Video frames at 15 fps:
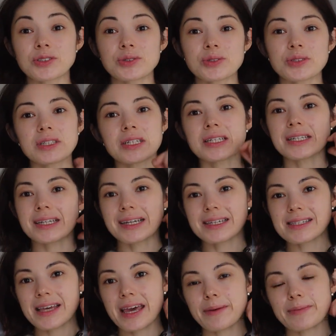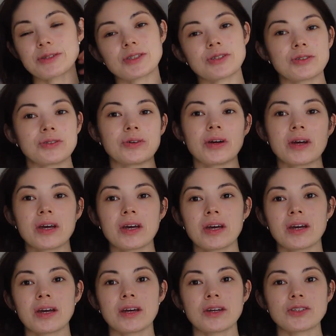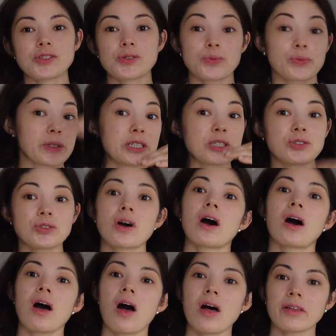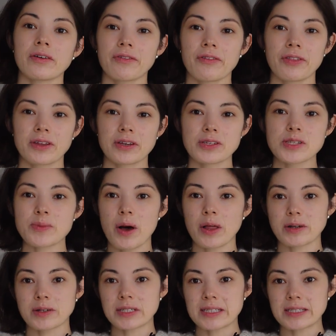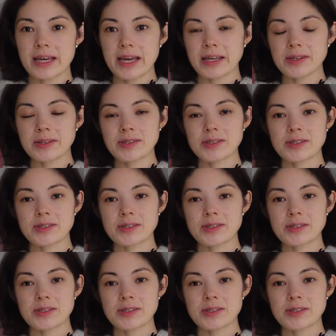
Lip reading: tool in Inkscape to just redraw all of the smaller details.